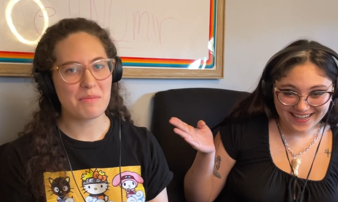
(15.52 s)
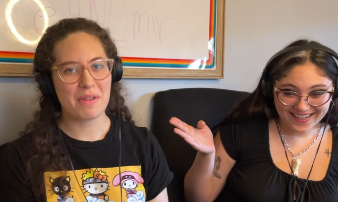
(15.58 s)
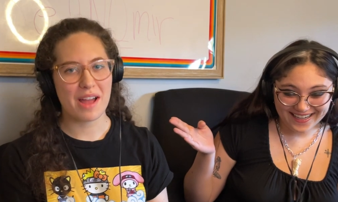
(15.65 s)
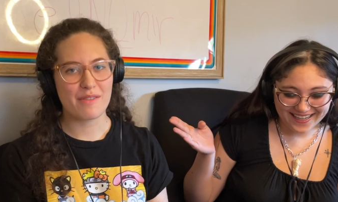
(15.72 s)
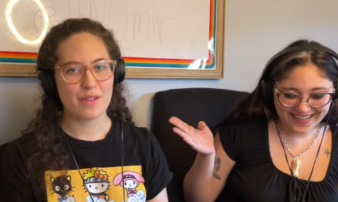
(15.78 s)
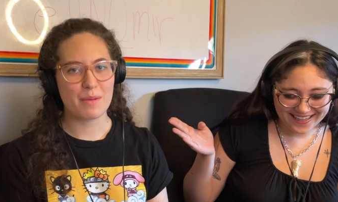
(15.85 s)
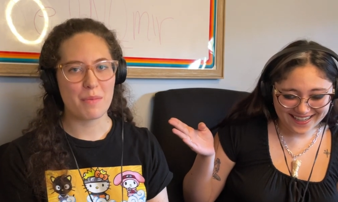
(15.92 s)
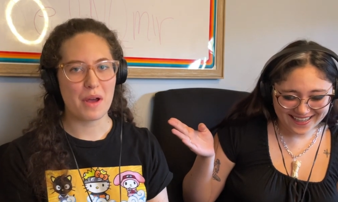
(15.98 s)

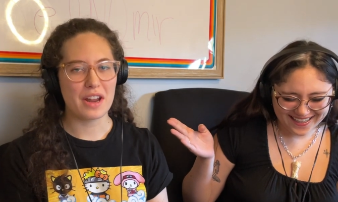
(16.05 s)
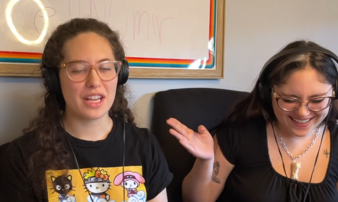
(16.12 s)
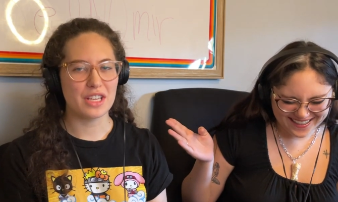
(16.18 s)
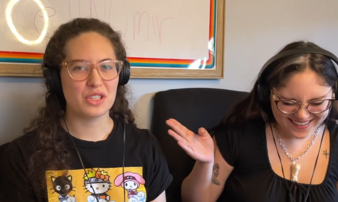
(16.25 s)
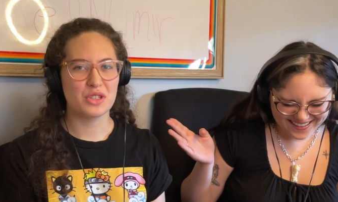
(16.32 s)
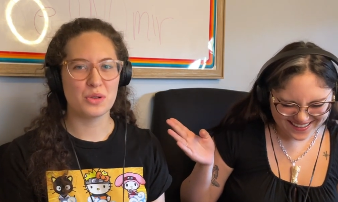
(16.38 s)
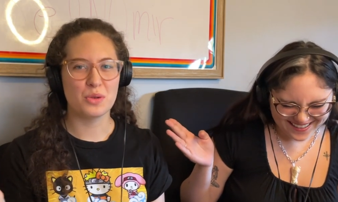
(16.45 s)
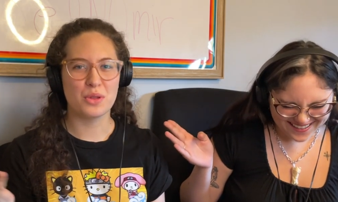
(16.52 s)

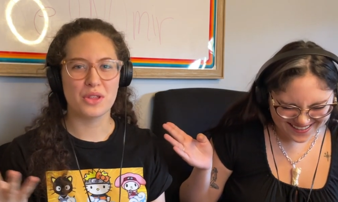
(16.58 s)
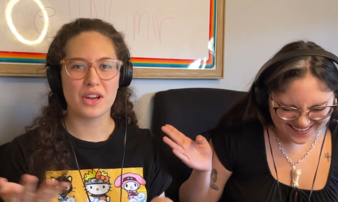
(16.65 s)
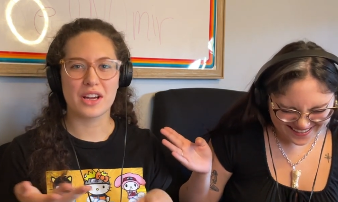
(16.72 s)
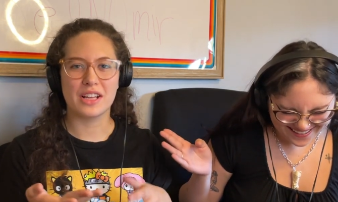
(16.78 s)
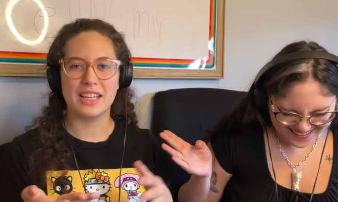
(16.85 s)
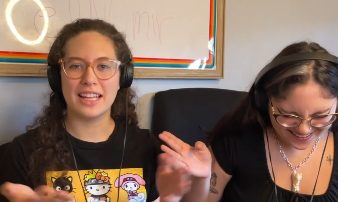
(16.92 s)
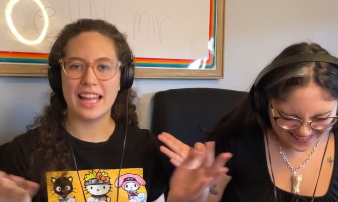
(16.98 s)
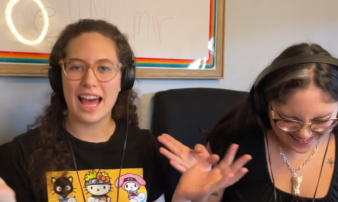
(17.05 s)
Speaker 1: everybody, to the
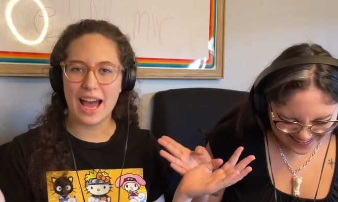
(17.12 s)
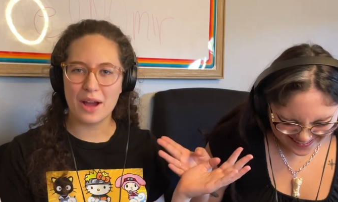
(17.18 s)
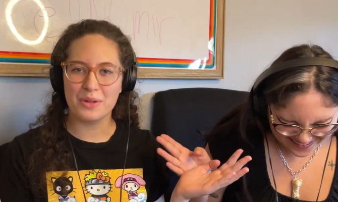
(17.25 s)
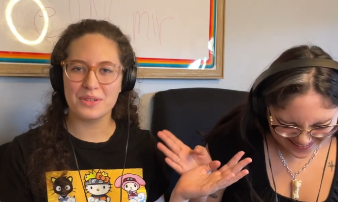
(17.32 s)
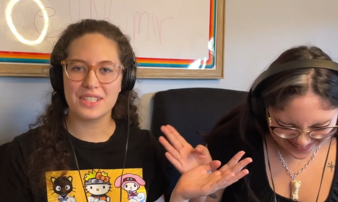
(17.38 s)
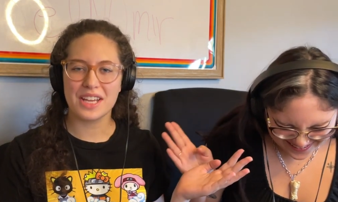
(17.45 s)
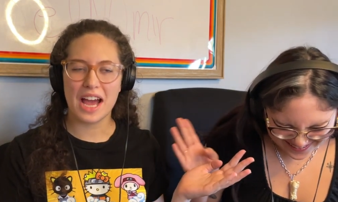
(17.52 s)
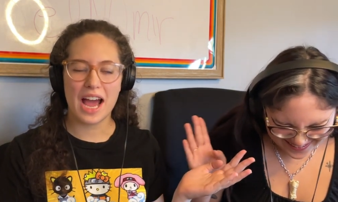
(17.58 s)

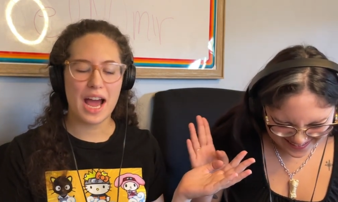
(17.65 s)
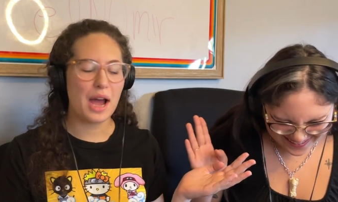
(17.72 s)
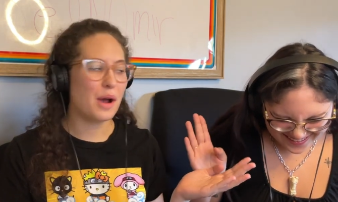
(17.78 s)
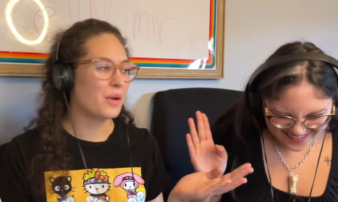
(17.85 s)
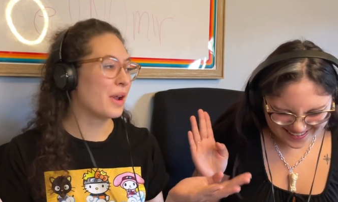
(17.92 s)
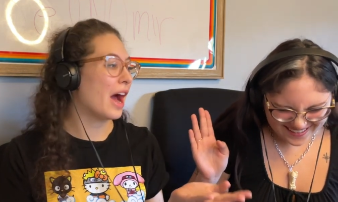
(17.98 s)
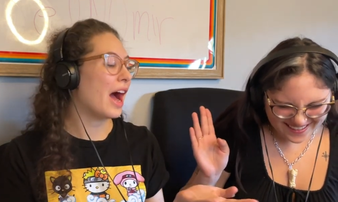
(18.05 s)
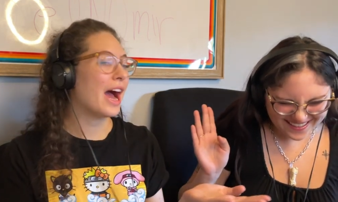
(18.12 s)
Clown
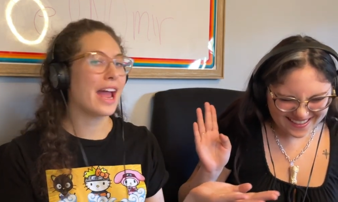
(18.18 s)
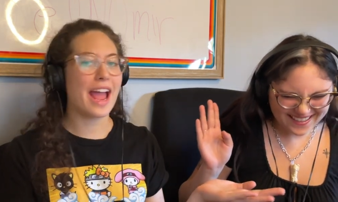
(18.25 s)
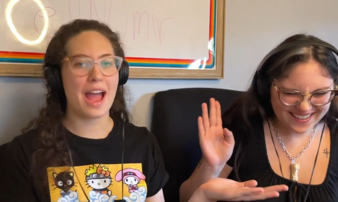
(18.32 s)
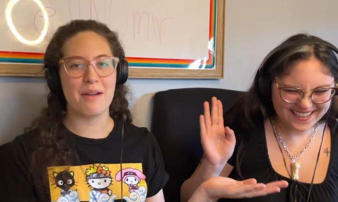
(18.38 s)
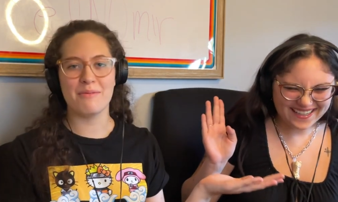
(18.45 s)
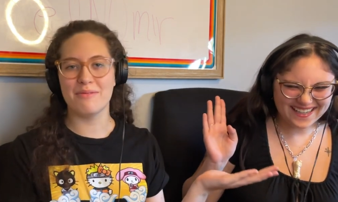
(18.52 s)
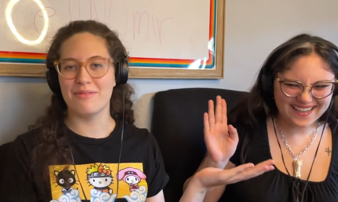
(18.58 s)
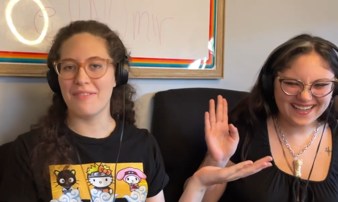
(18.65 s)
Town. I
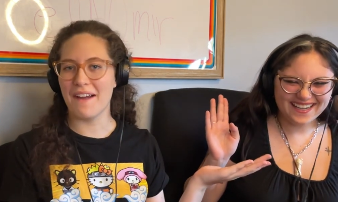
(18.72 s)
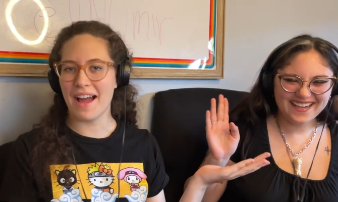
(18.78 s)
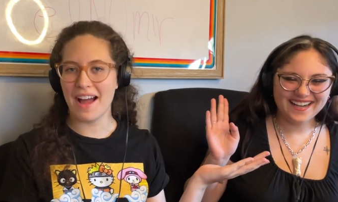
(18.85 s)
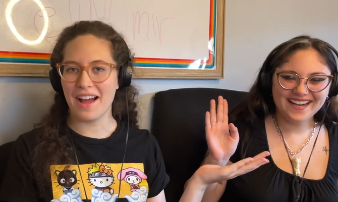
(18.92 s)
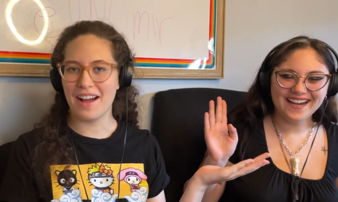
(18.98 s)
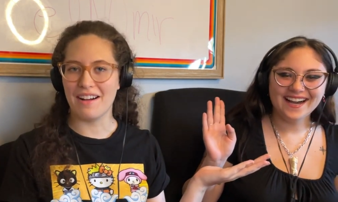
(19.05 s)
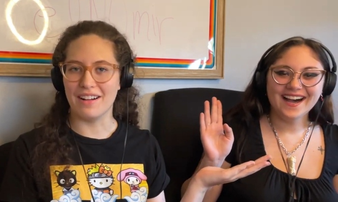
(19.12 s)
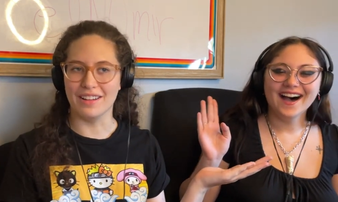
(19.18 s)
am
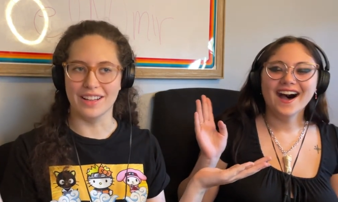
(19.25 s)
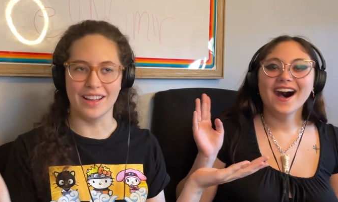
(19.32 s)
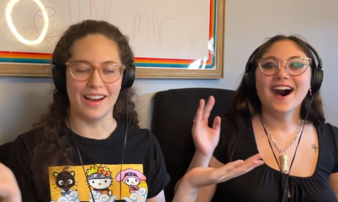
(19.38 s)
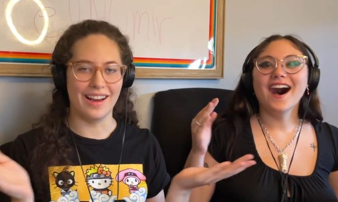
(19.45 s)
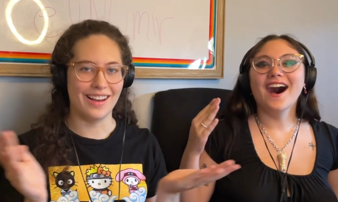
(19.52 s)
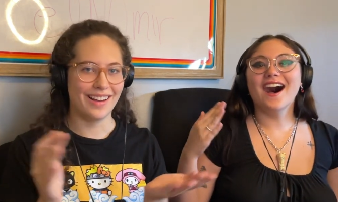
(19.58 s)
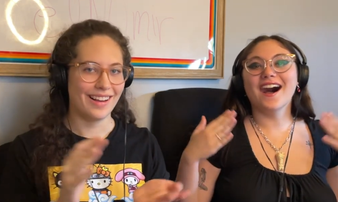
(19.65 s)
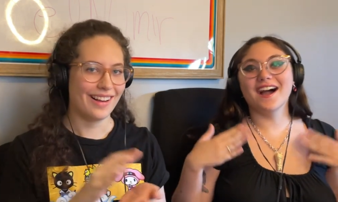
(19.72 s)

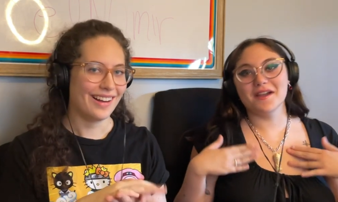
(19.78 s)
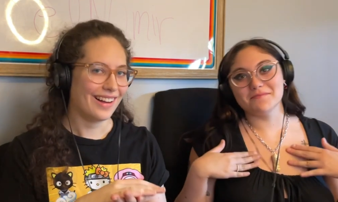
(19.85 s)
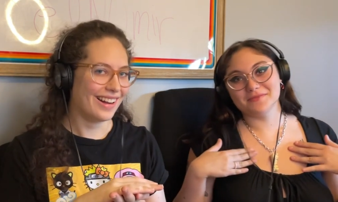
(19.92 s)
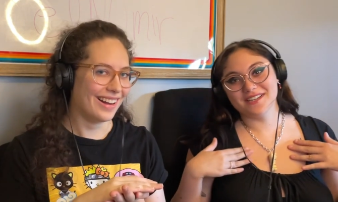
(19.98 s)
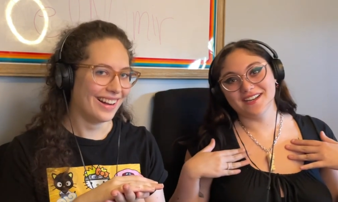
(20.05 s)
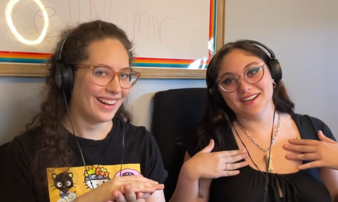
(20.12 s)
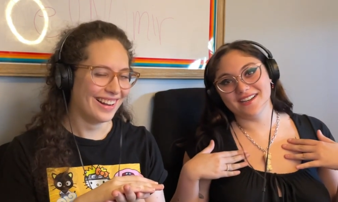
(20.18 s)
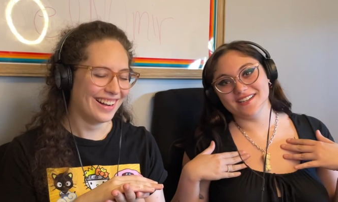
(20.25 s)
Val.
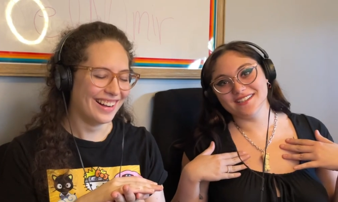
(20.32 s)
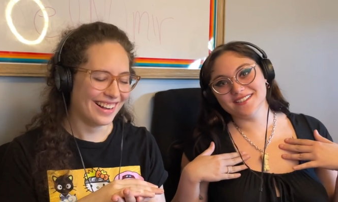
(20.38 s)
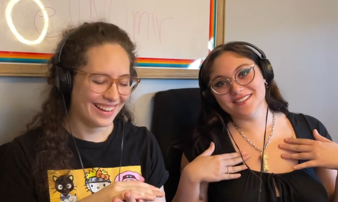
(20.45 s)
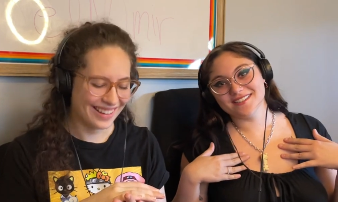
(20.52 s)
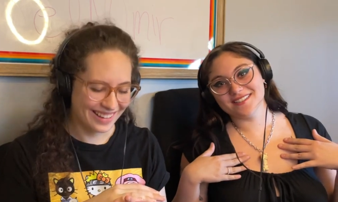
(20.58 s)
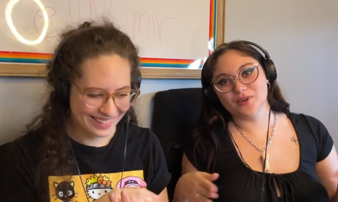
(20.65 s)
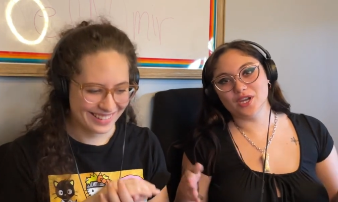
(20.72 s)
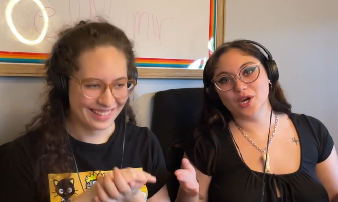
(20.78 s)
I'm
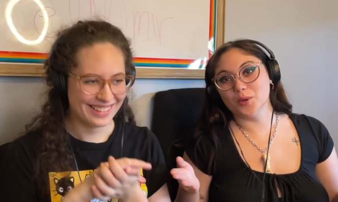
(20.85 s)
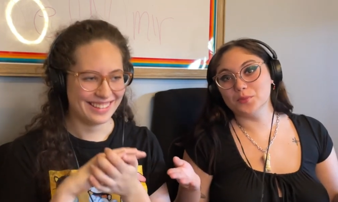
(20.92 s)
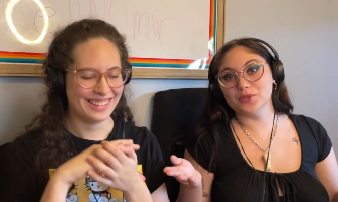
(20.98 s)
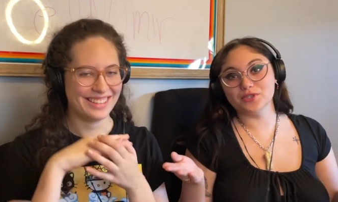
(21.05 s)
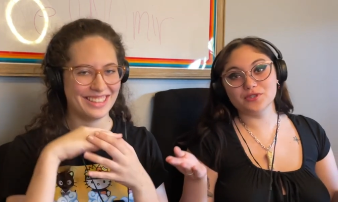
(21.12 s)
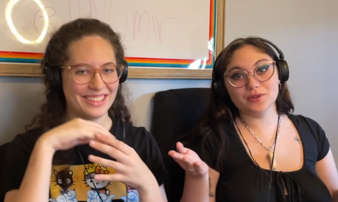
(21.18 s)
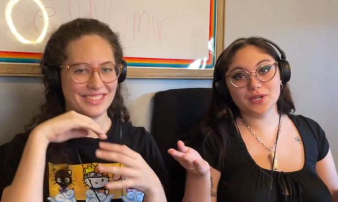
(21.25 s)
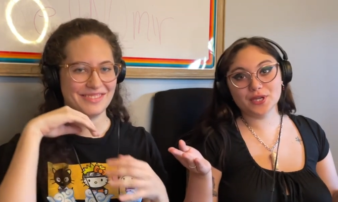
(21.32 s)
Speaker 2: Gus. We hope
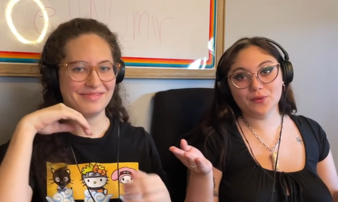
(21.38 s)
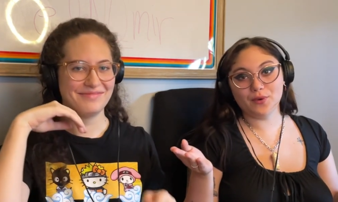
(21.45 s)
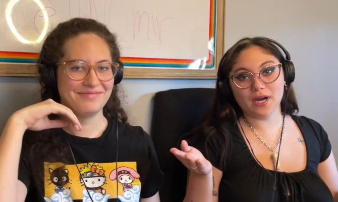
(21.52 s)
you're doing